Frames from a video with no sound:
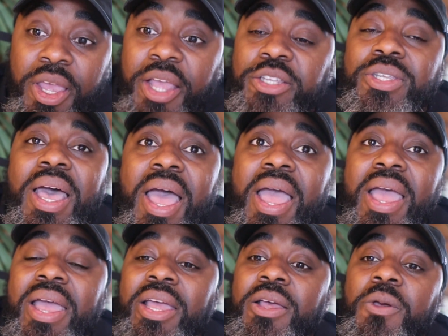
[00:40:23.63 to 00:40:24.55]
it's
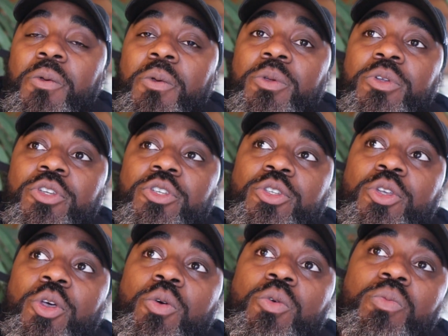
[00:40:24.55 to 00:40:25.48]

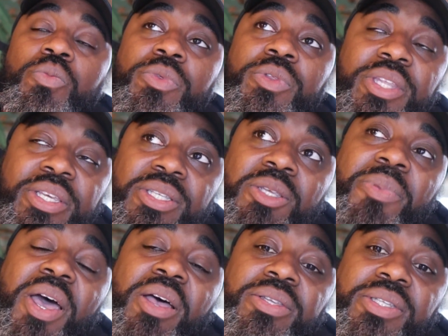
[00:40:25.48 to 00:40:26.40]
so this is
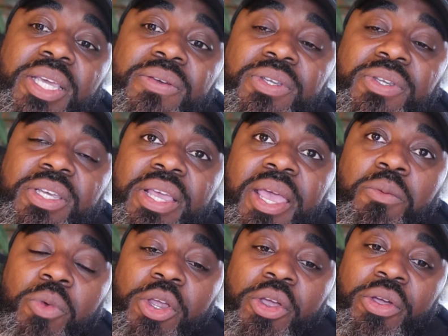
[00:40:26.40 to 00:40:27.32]
about safety,
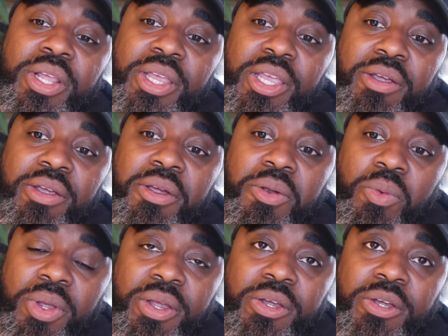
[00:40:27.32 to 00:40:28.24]
and we're in an era to
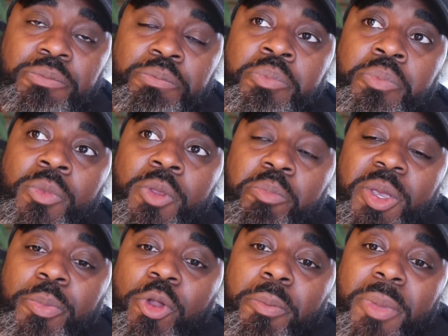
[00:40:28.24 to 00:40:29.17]
where
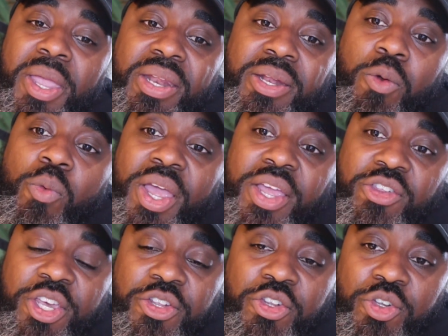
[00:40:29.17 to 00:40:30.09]
people are making it a
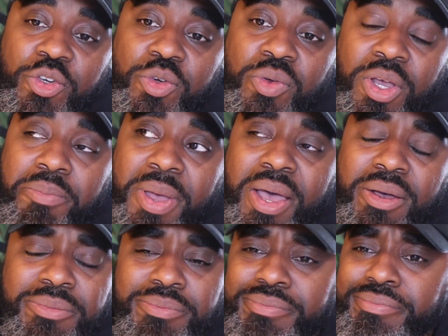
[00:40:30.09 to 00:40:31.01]
wedge issue
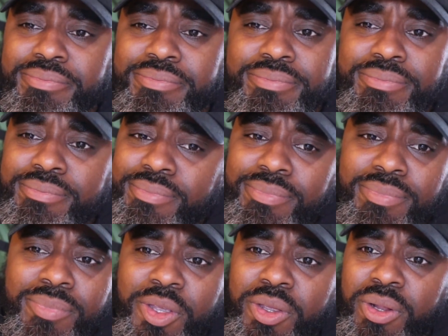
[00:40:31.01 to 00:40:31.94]
about,
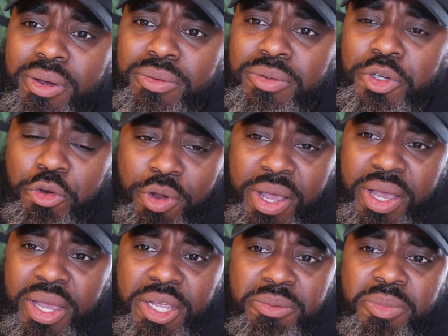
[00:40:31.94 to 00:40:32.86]
you know,
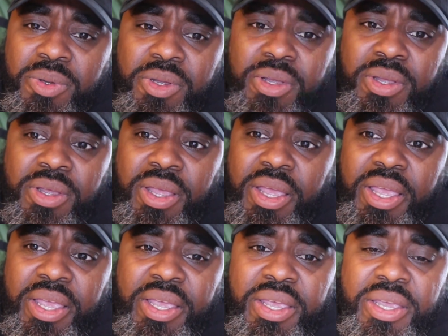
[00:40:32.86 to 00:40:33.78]
crime
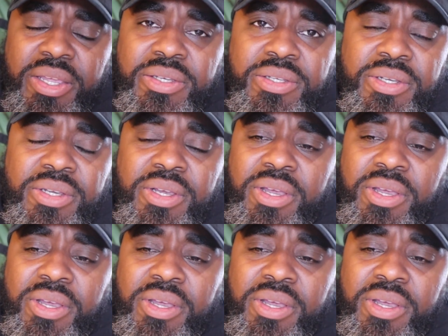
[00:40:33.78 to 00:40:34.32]
and